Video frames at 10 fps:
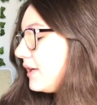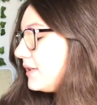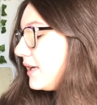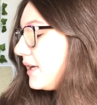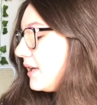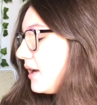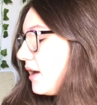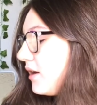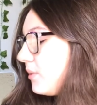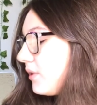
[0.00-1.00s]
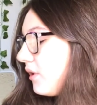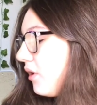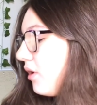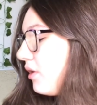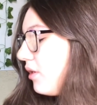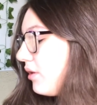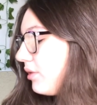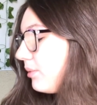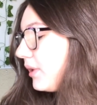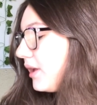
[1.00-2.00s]
did with all
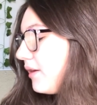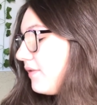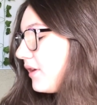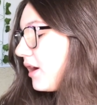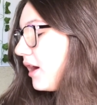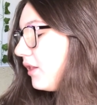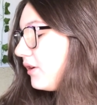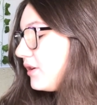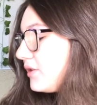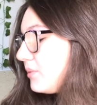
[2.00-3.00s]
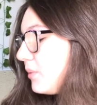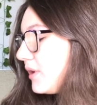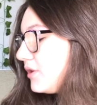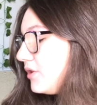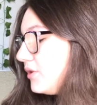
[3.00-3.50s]
three of the colors was